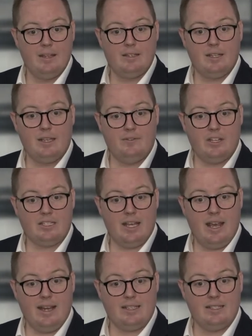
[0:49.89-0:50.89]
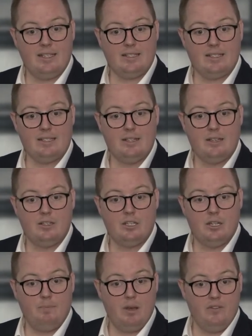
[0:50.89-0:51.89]
to give us access to
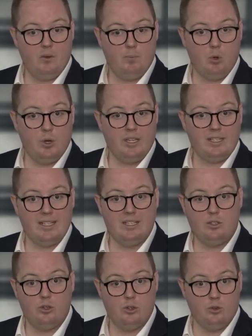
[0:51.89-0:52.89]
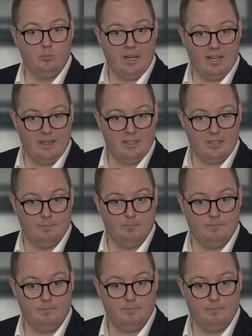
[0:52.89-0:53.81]
the pivot point internal mechanism.